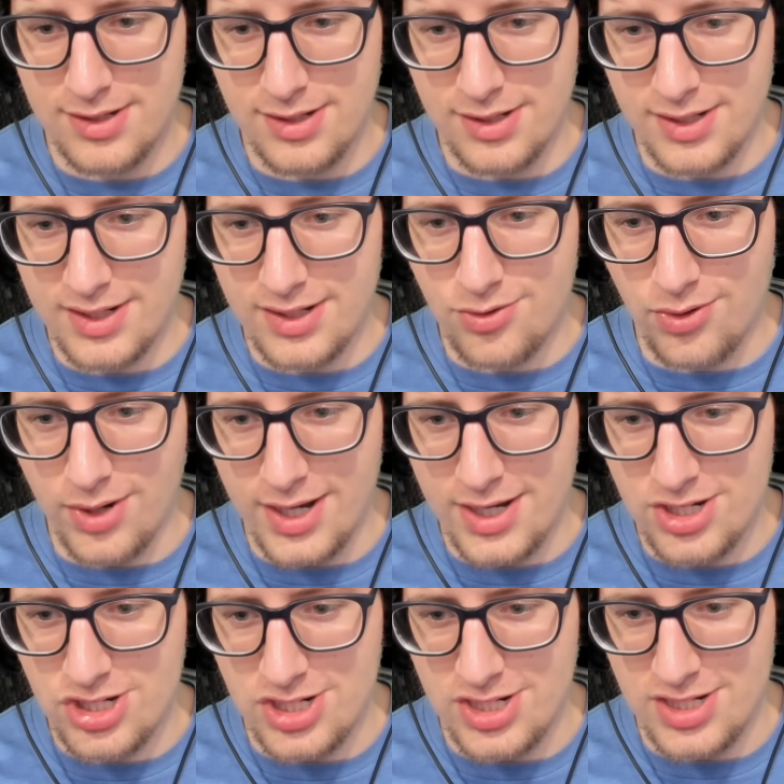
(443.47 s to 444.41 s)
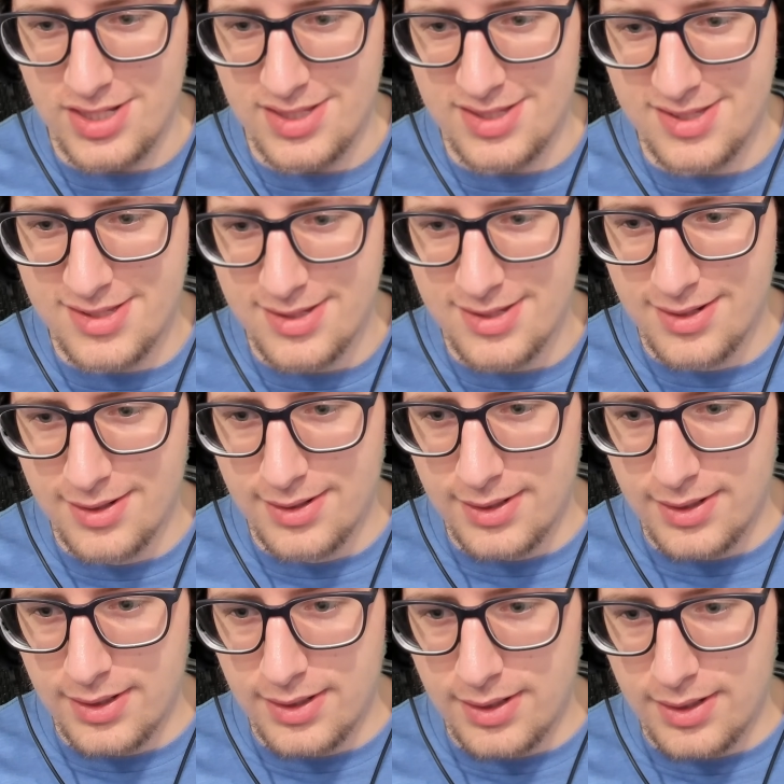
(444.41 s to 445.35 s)
Good questions.
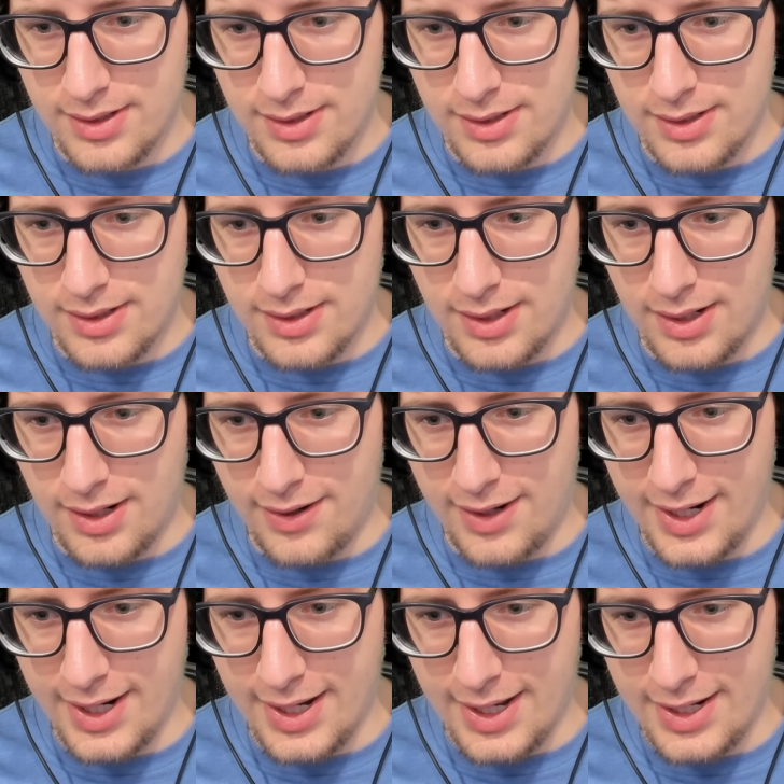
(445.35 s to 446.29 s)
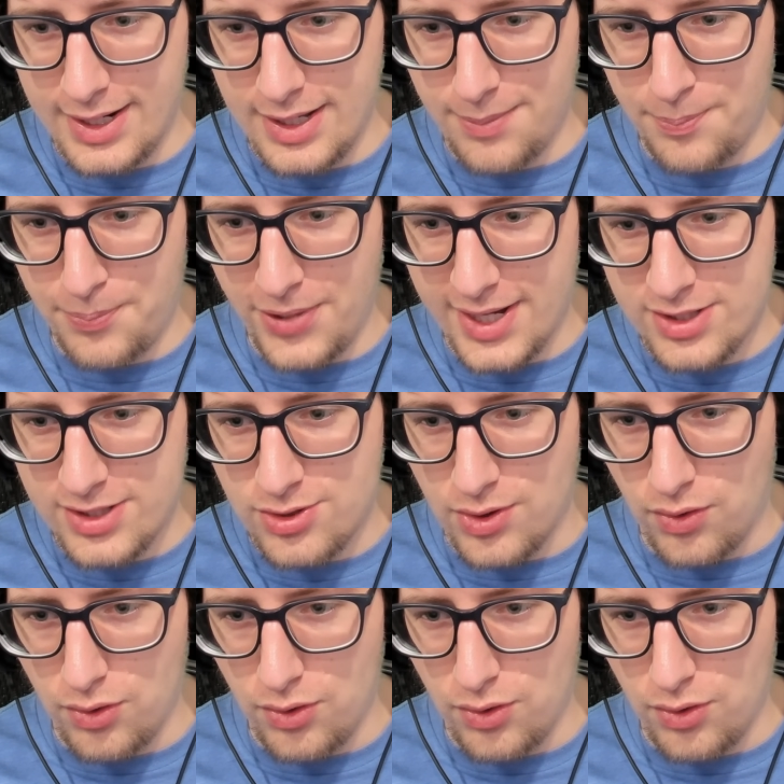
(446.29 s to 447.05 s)
Alright, on impact.